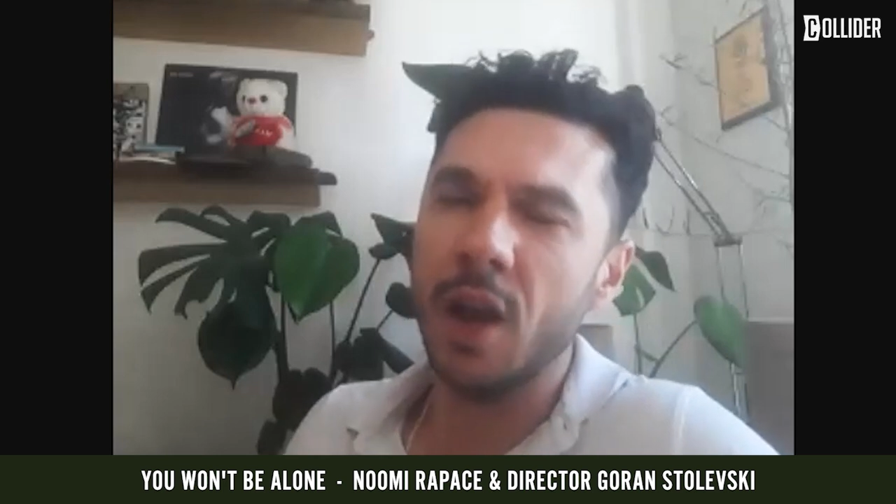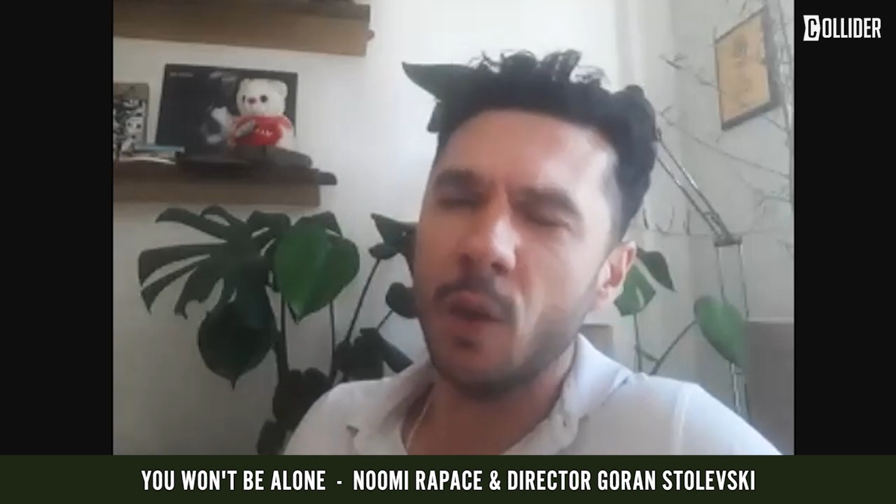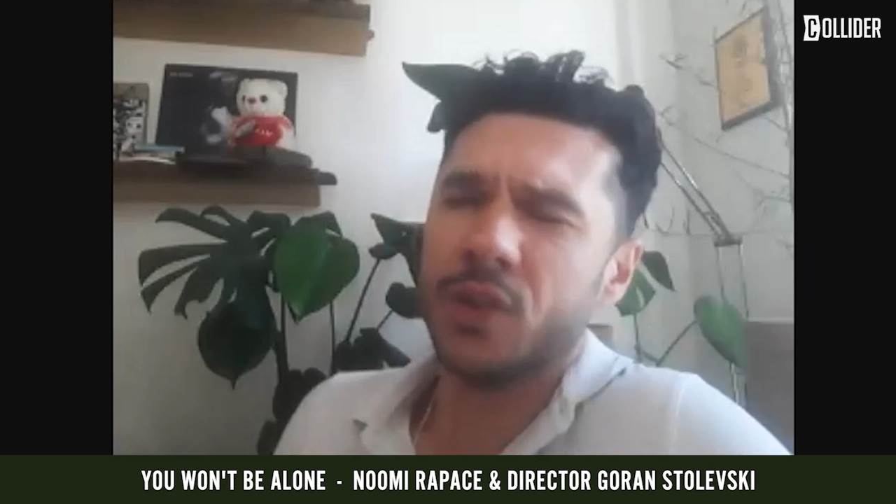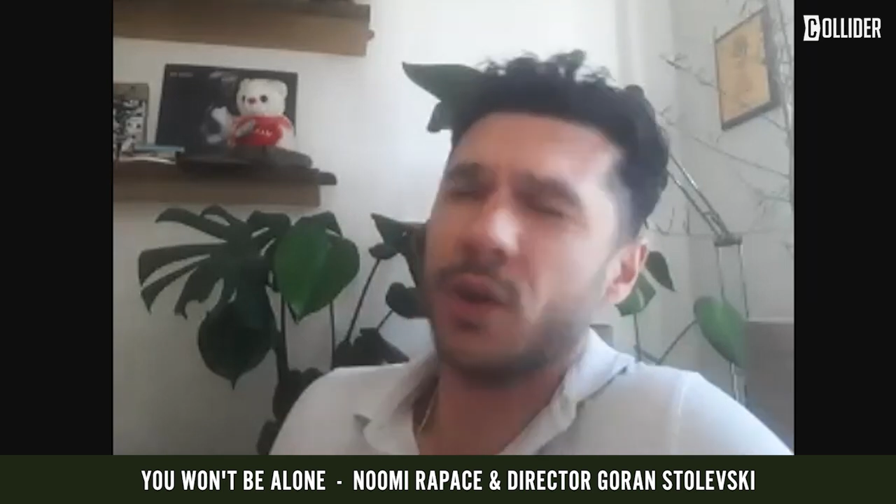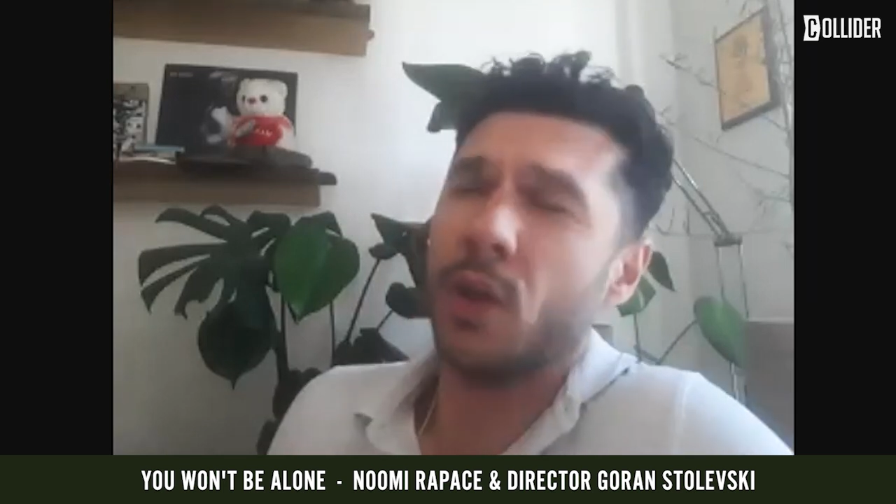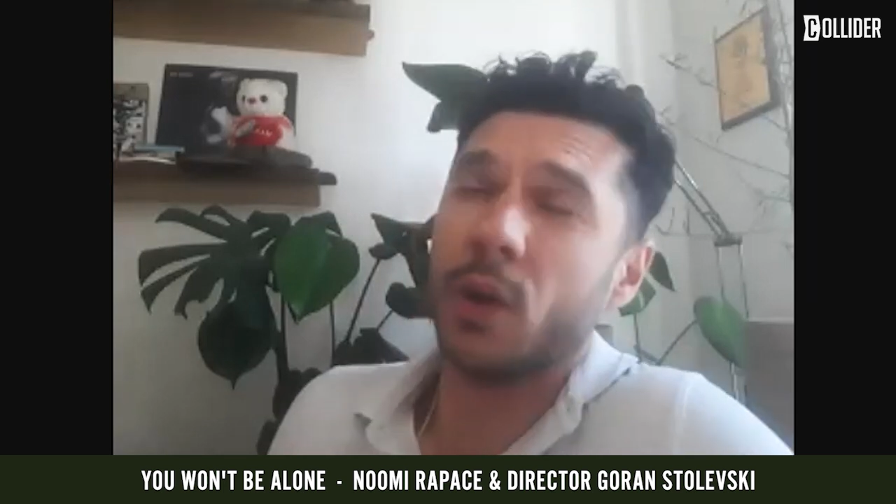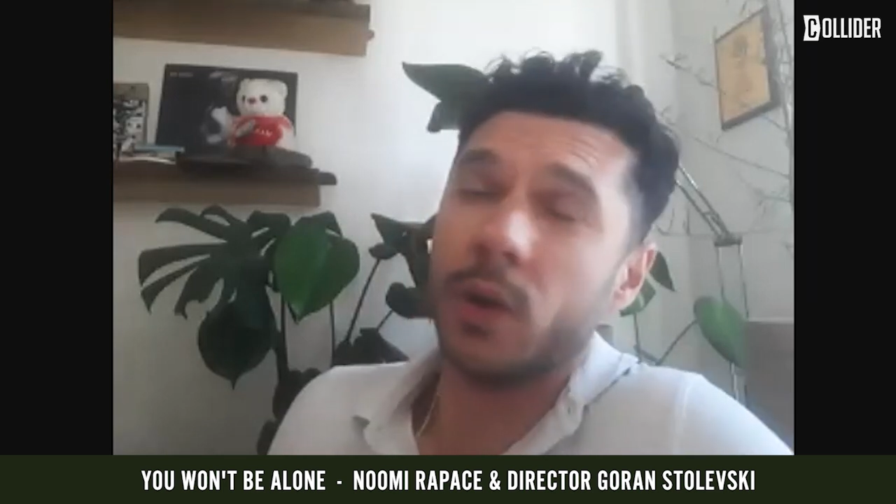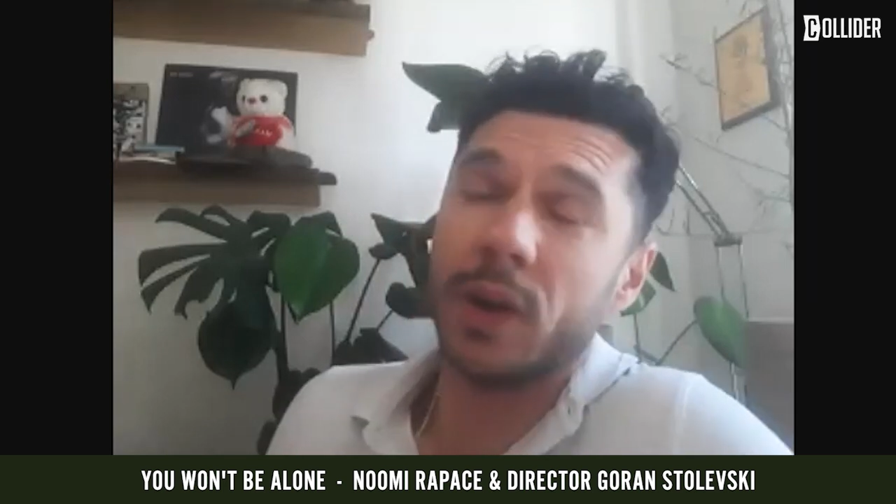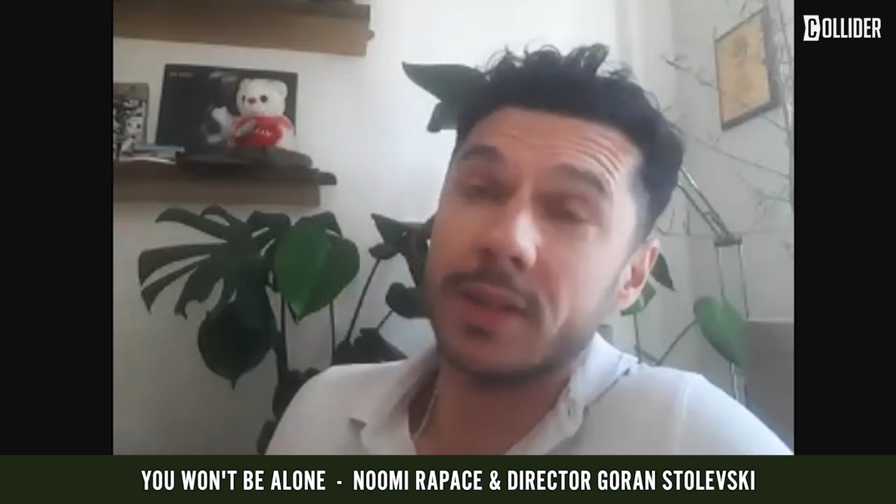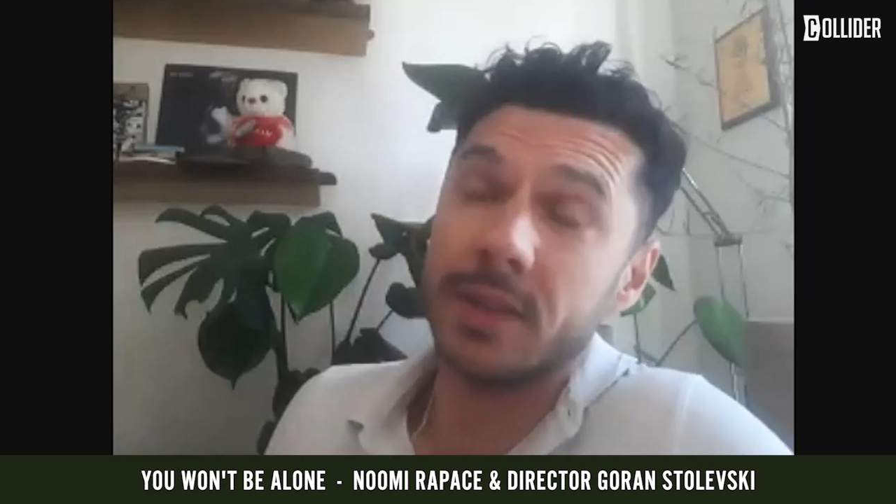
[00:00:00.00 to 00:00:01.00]
which no
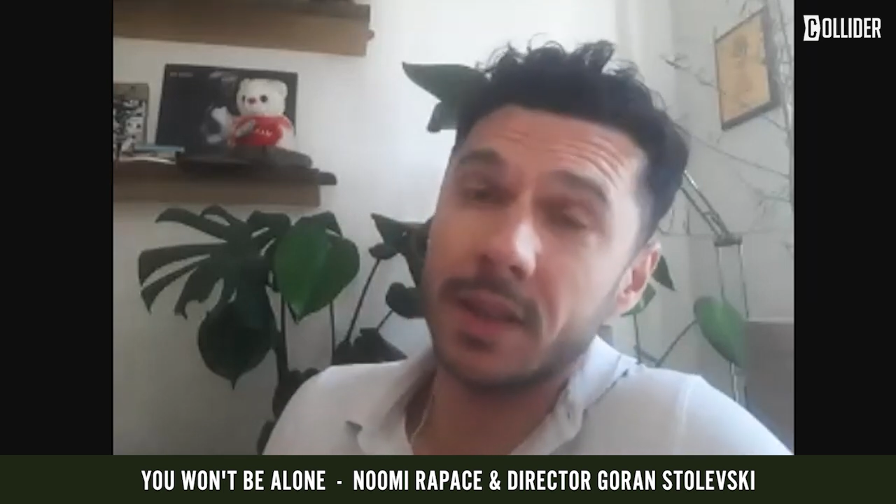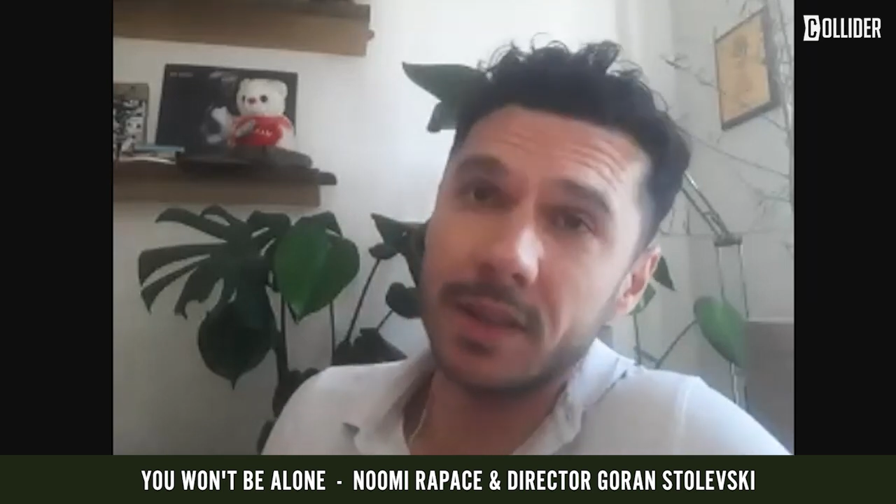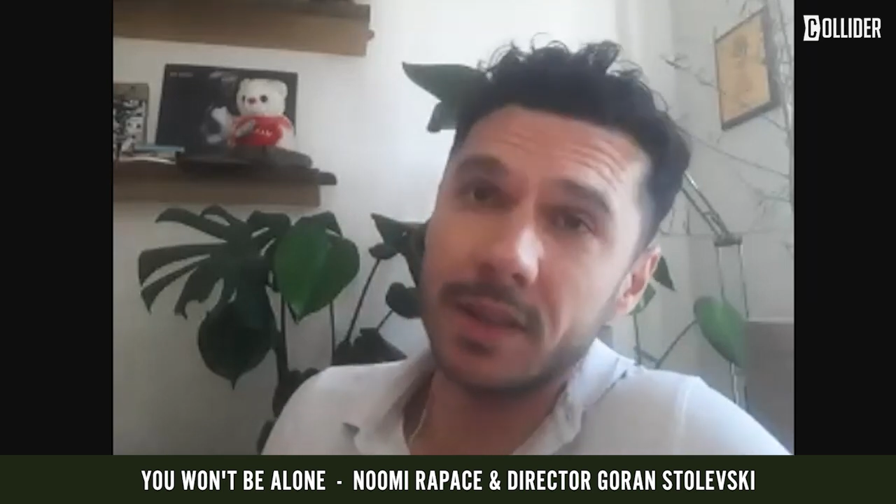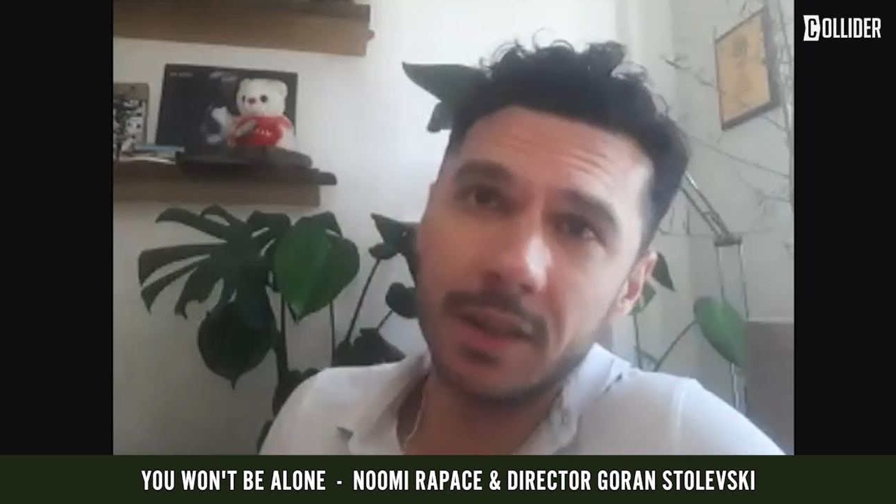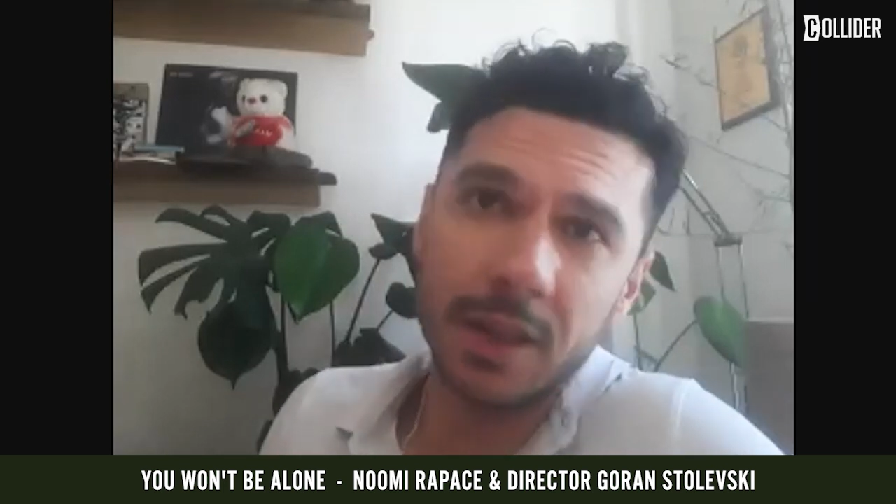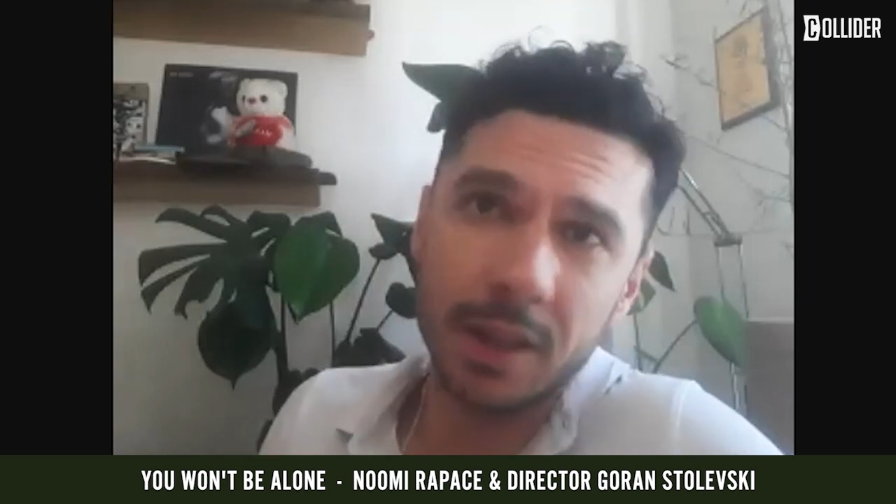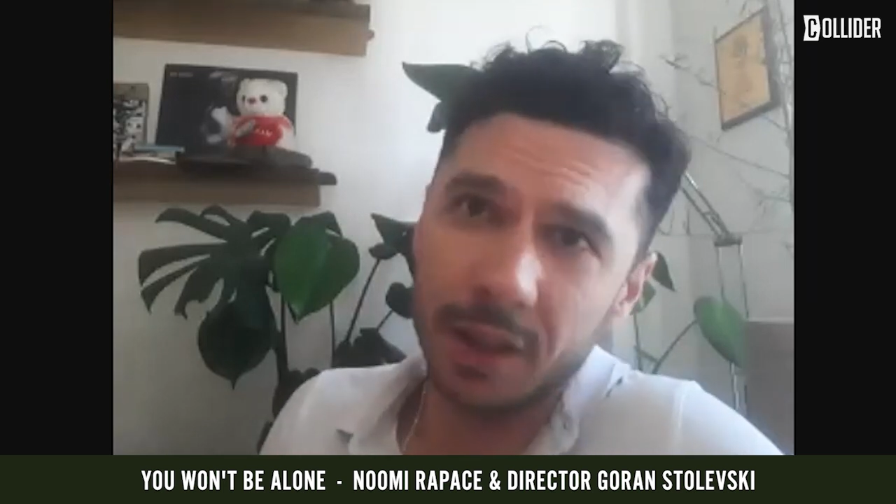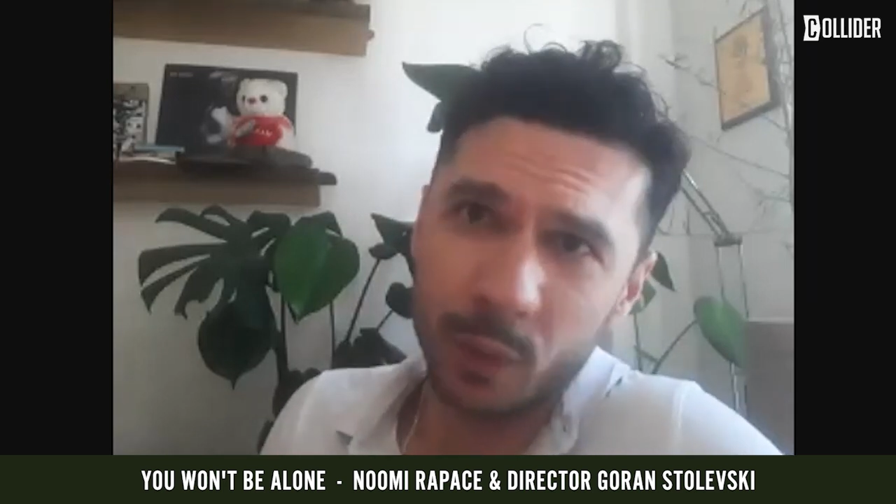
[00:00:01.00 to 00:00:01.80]
longer exist luckily